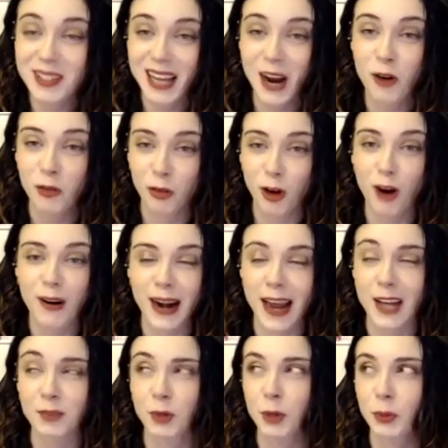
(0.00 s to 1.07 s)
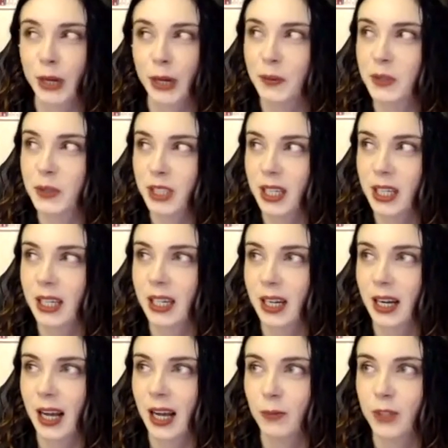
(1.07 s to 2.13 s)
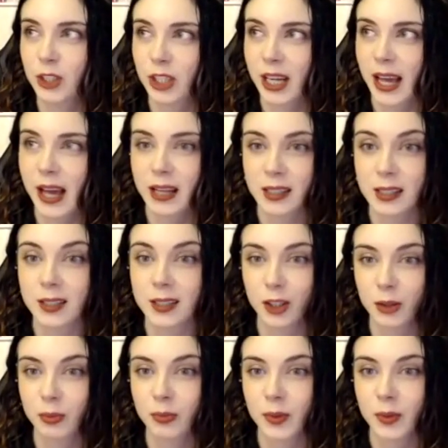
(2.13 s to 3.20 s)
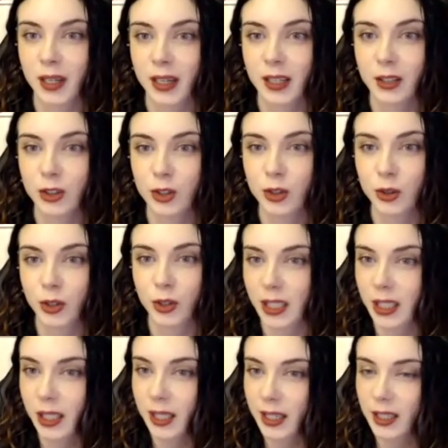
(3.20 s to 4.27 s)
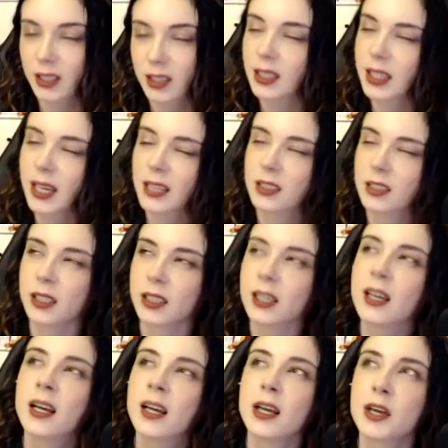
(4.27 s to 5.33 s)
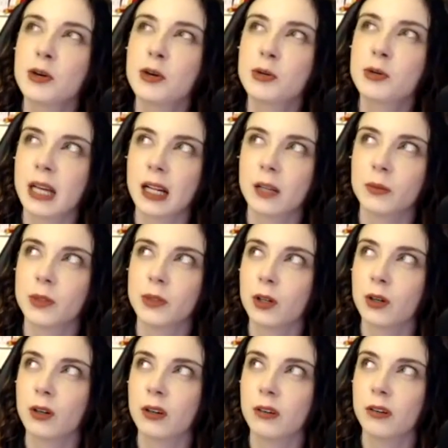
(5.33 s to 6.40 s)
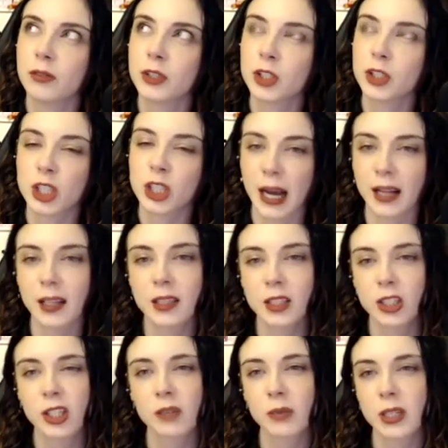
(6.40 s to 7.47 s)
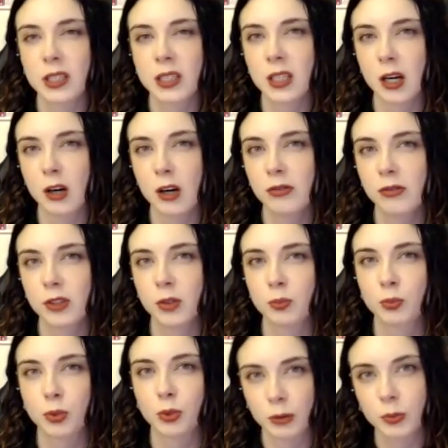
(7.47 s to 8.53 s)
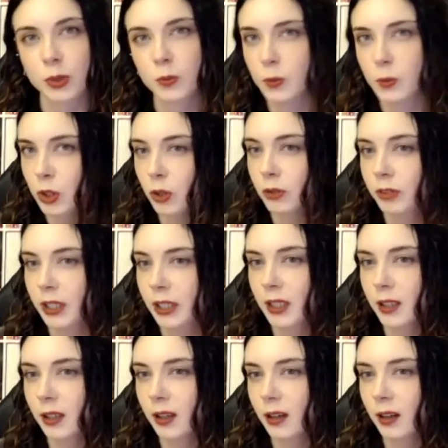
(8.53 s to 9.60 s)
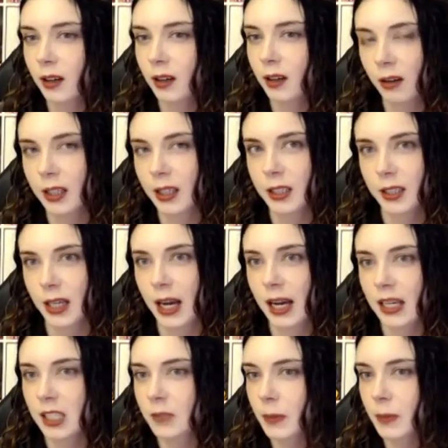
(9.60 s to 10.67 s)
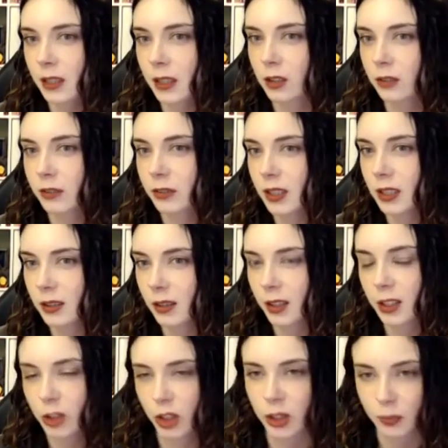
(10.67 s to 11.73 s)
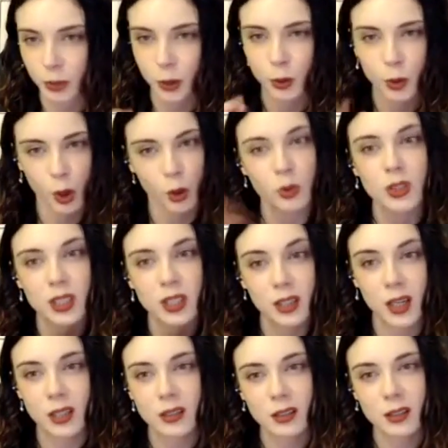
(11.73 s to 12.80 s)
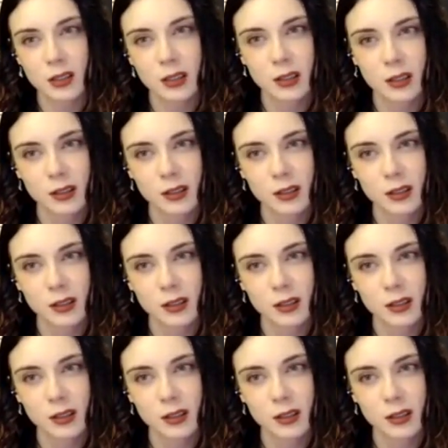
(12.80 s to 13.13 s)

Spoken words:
was how far ahead my brain was thinking and how much I ended up enjoying it, because I guess like it was an element of challenging myself and problem solving, and I liked that aspect of it, like trying to poke holes in things.